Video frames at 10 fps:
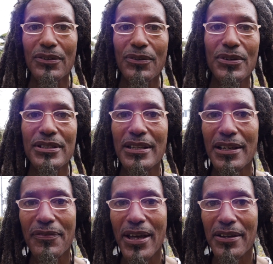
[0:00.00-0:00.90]
Of course,
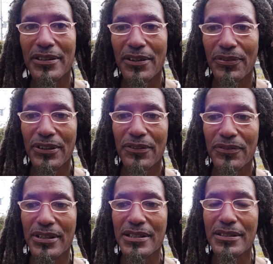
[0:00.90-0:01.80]
they've had different
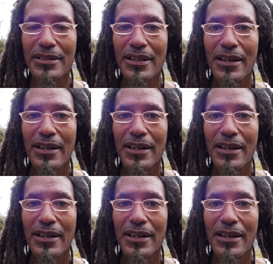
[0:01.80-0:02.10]
conventions,